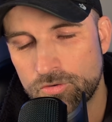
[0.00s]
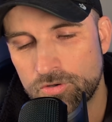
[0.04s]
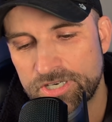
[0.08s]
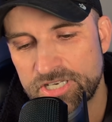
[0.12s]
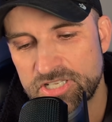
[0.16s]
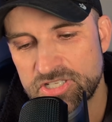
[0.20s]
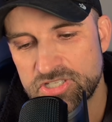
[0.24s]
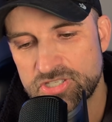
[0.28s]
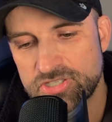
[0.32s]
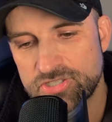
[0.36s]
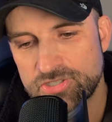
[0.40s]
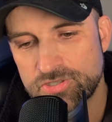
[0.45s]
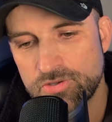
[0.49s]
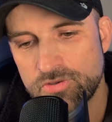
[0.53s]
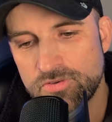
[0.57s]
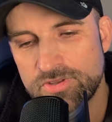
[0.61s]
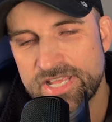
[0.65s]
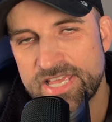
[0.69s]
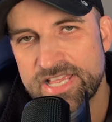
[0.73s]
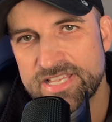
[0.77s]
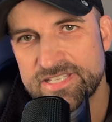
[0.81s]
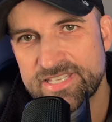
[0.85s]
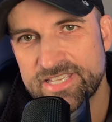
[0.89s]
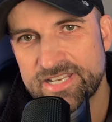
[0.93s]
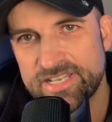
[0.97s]
And as soon
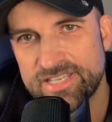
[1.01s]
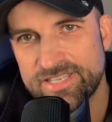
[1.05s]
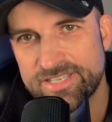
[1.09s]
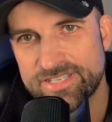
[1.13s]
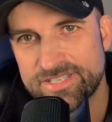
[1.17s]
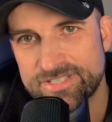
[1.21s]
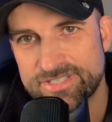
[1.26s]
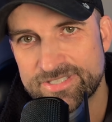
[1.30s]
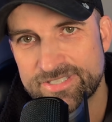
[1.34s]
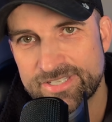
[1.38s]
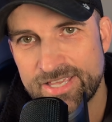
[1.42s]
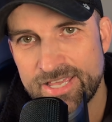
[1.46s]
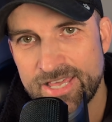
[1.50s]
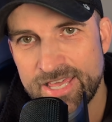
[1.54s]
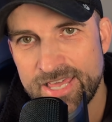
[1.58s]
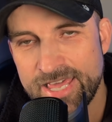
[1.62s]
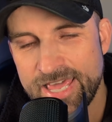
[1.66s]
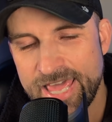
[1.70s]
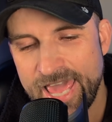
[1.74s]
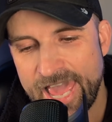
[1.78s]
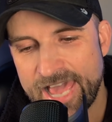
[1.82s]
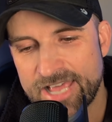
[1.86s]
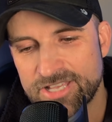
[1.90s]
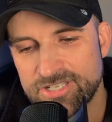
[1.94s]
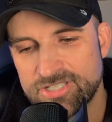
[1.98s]
as it is,
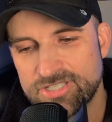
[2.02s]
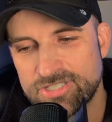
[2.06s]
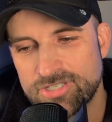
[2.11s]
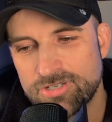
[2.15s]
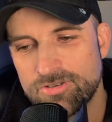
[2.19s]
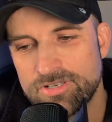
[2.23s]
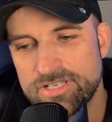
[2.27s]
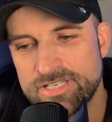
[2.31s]
as soon